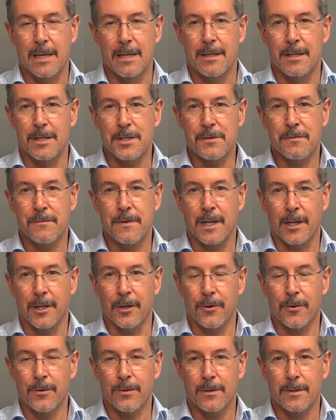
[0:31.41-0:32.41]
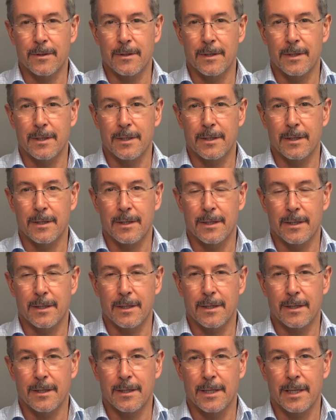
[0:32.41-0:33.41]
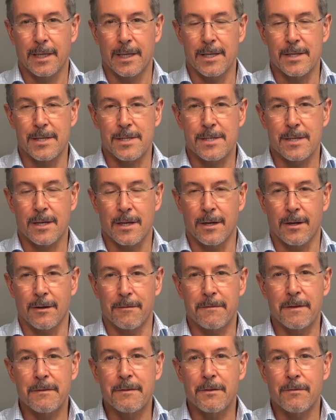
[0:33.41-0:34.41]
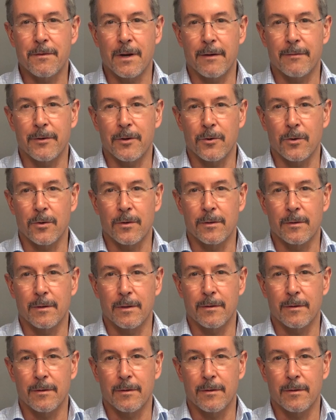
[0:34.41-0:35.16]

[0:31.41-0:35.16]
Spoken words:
This fellow is a 55-year-old,